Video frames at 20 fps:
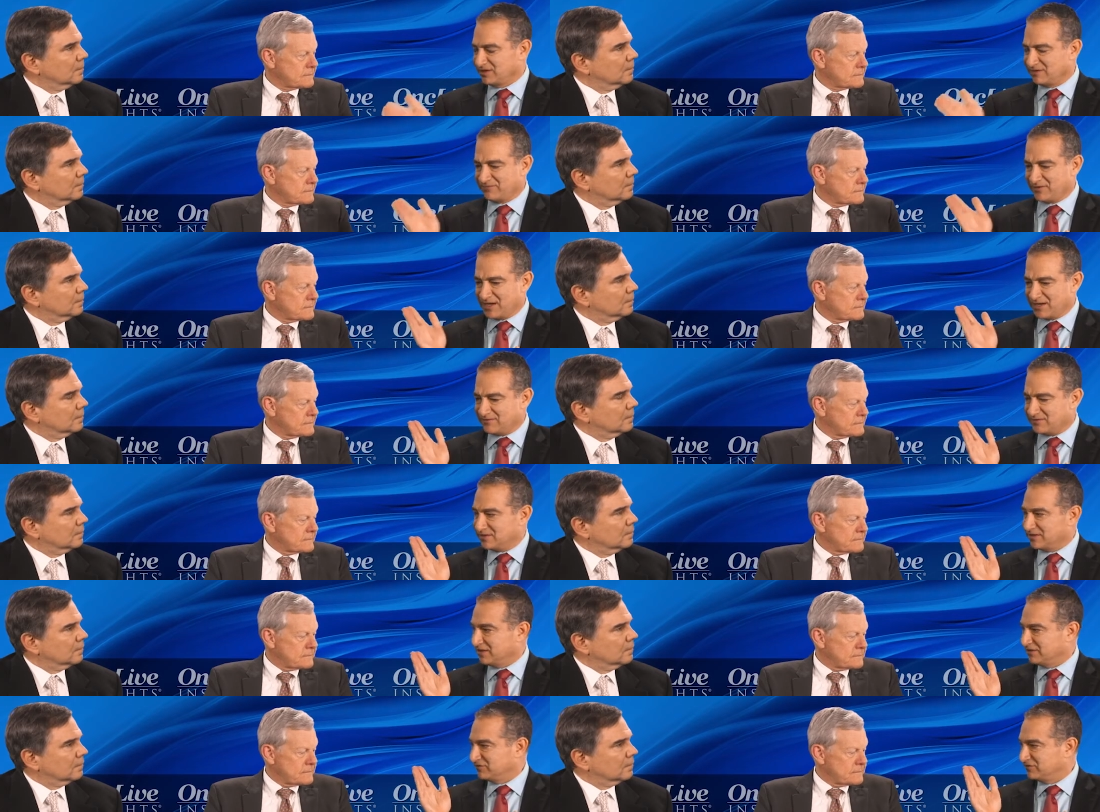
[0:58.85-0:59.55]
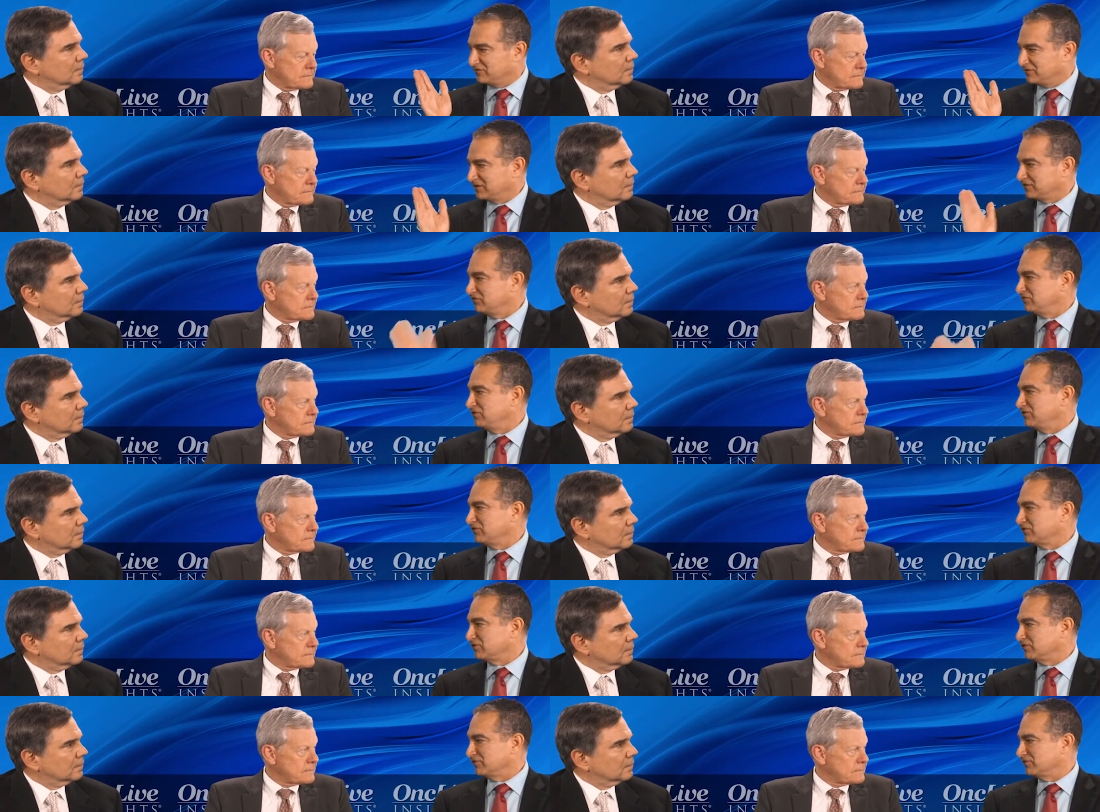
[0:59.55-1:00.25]
Speaker 1: if I have a 60
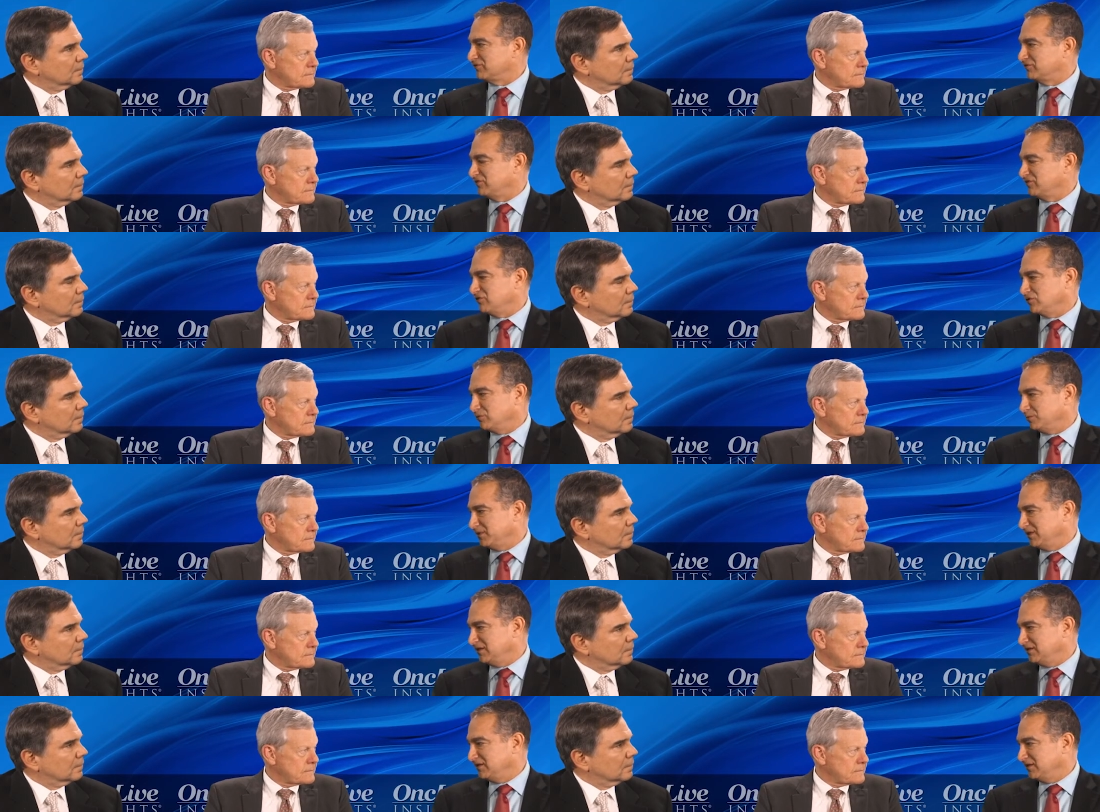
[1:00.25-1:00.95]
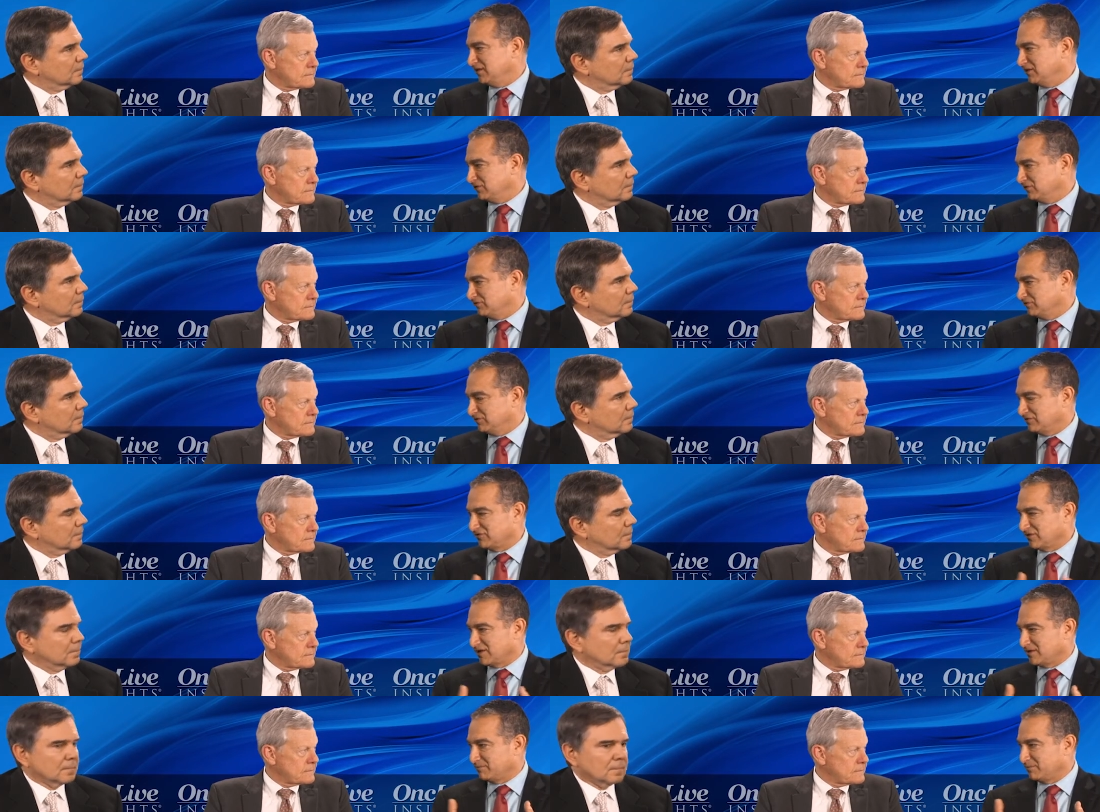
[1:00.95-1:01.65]
year old COPD or
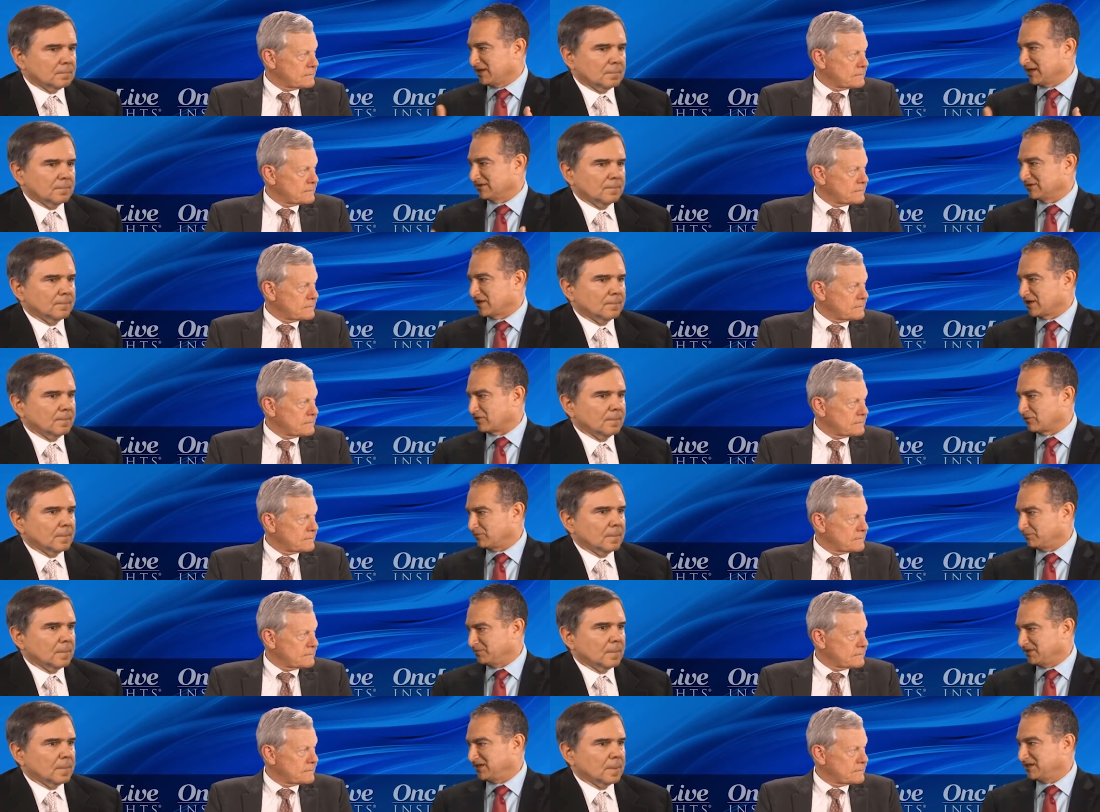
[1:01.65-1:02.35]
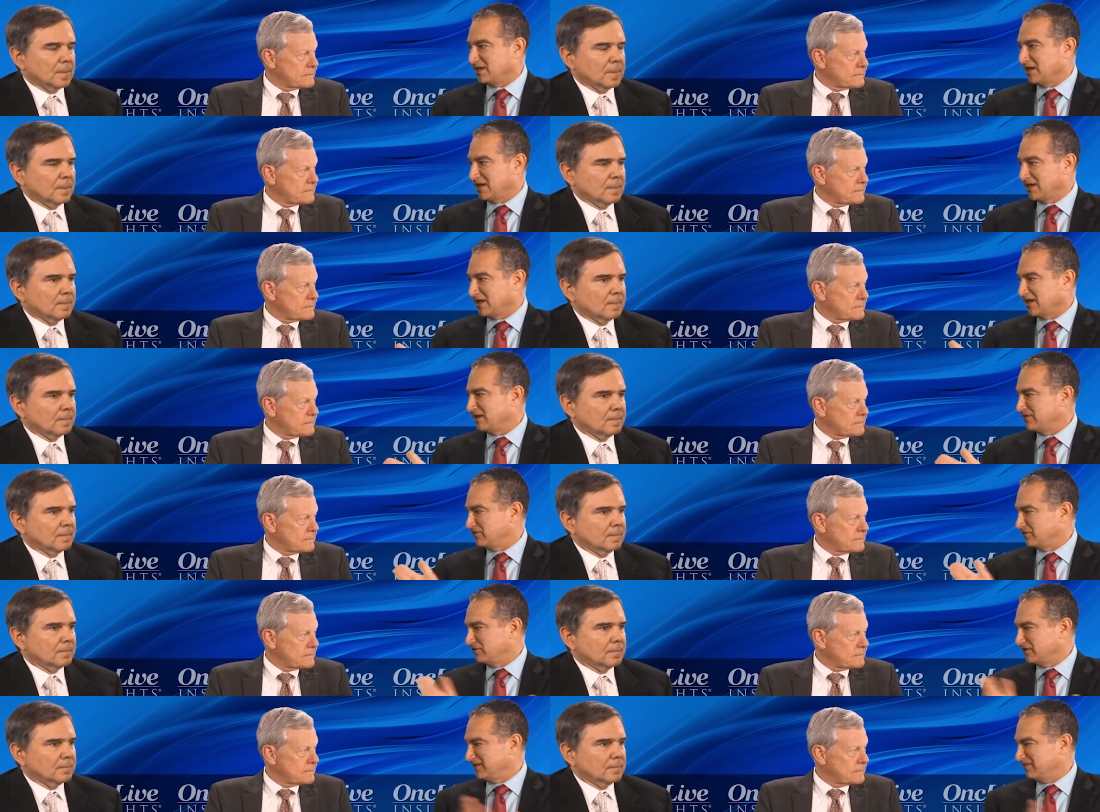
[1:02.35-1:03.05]
just had a bilateral BKA
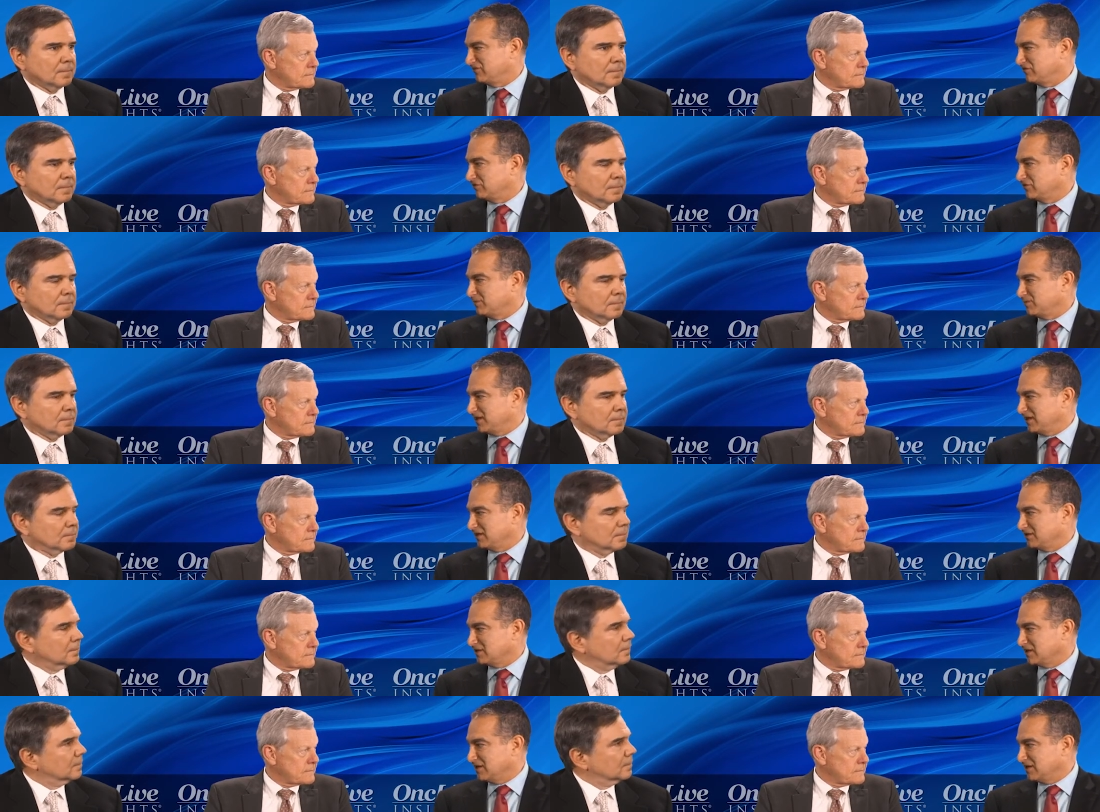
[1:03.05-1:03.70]
and they're an insulin dependent